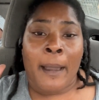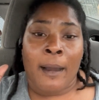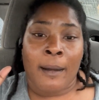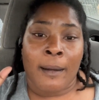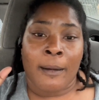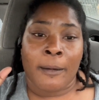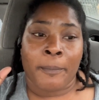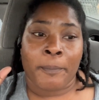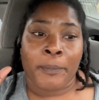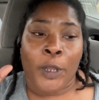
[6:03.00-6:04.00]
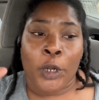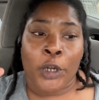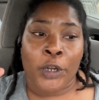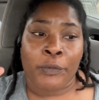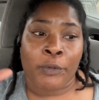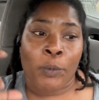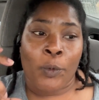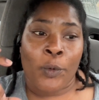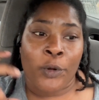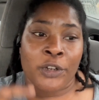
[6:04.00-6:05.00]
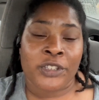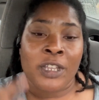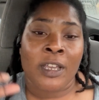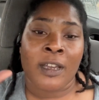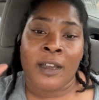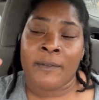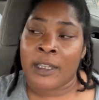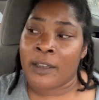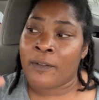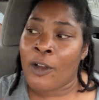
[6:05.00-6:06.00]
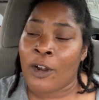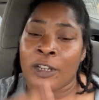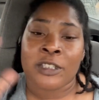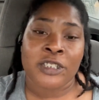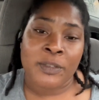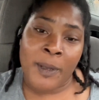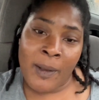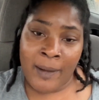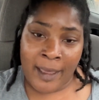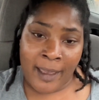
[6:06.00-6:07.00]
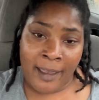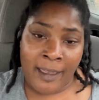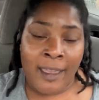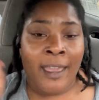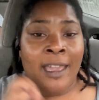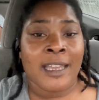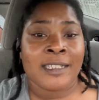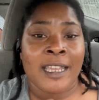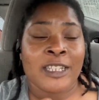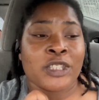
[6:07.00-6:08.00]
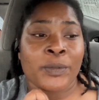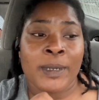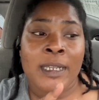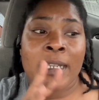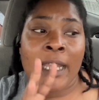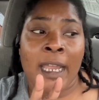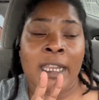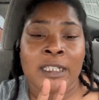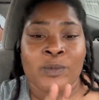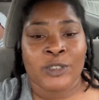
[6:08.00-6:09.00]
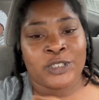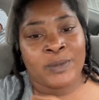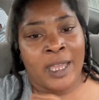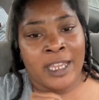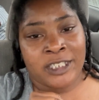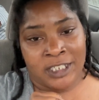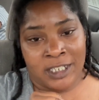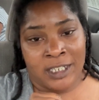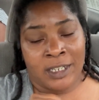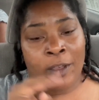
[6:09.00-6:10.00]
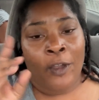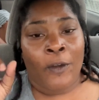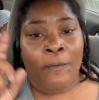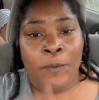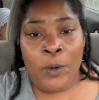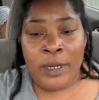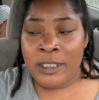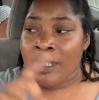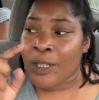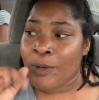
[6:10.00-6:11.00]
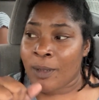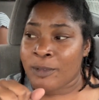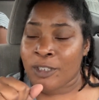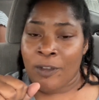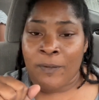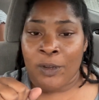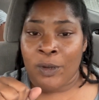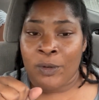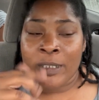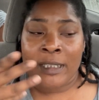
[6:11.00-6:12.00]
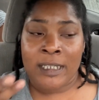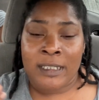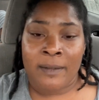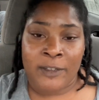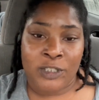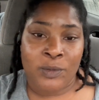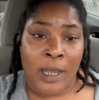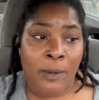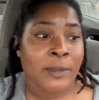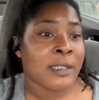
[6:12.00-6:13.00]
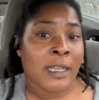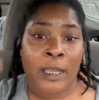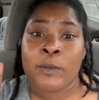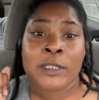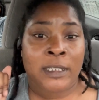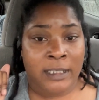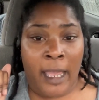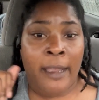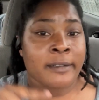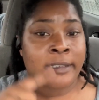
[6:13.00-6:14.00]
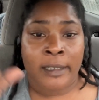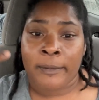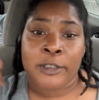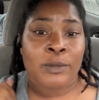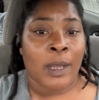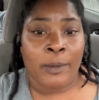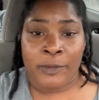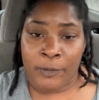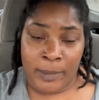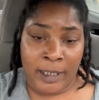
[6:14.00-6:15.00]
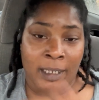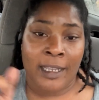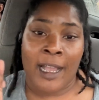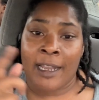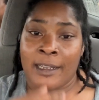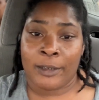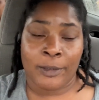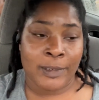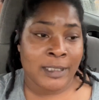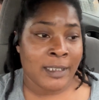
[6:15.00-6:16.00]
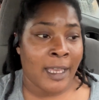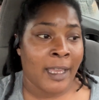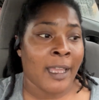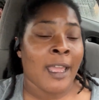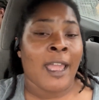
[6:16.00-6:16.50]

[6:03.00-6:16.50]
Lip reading: earned rewards of a gift card to Chipotle. It takes 3 days once you cash it in for it to load up to your phone. It says 72 hours, and it was exact 72 hours for me. It got downloaded today.